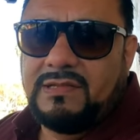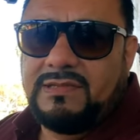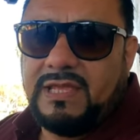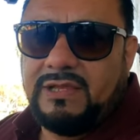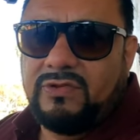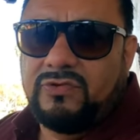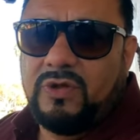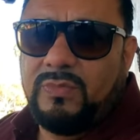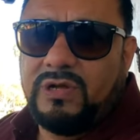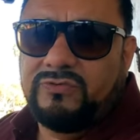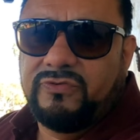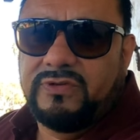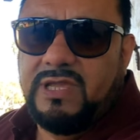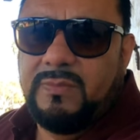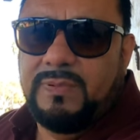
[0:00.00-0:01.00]
and thank you so
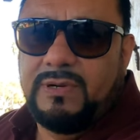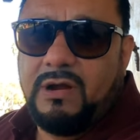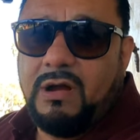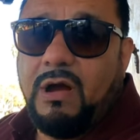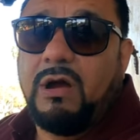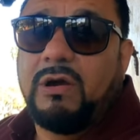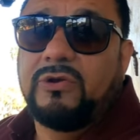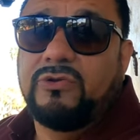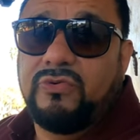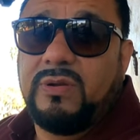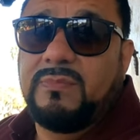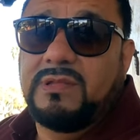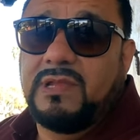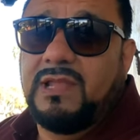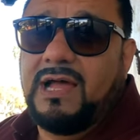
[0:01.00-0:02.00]
much for keeping our
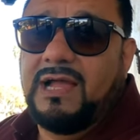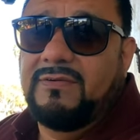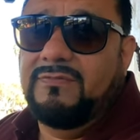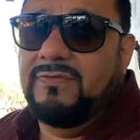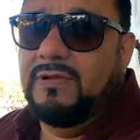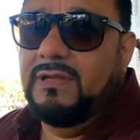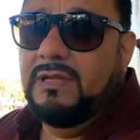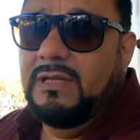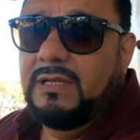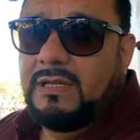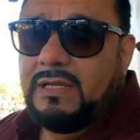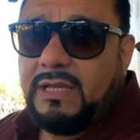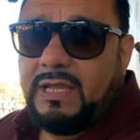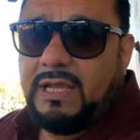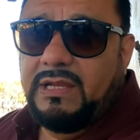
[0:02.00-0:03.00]
dreams alive
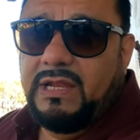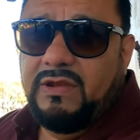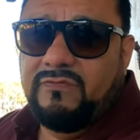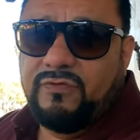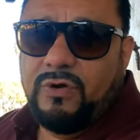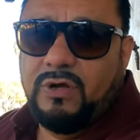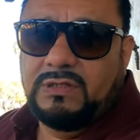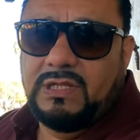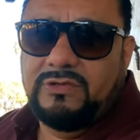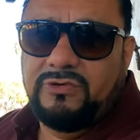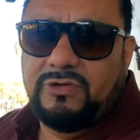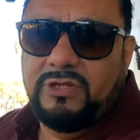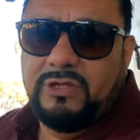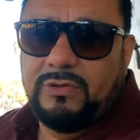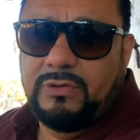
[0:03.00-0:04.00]
and for all
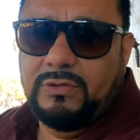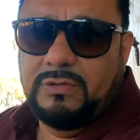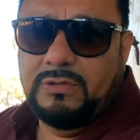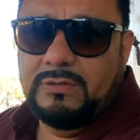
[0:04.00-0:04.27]
that you do.